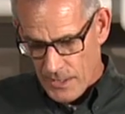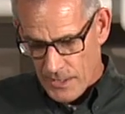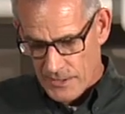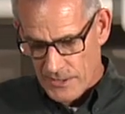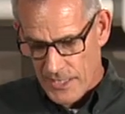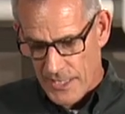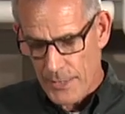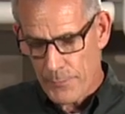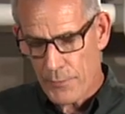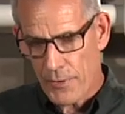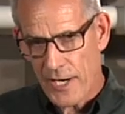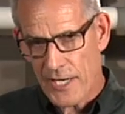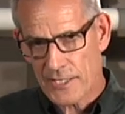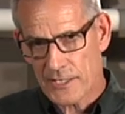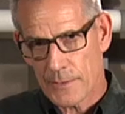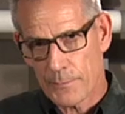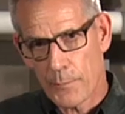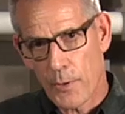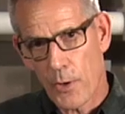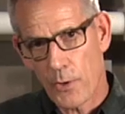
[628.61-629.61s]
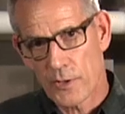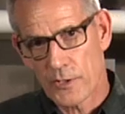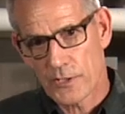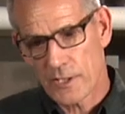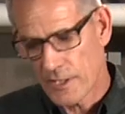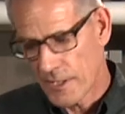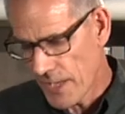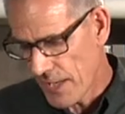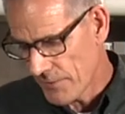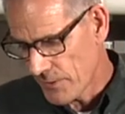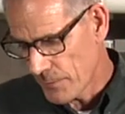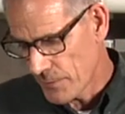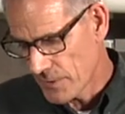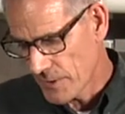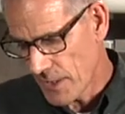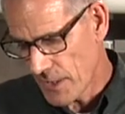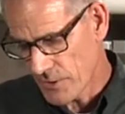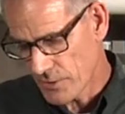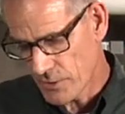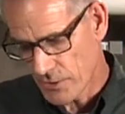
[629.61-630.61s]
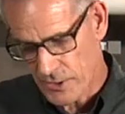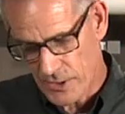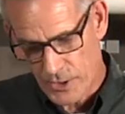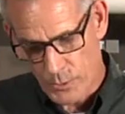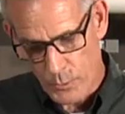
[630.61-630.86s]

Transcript: because any brass component is going to have the potential to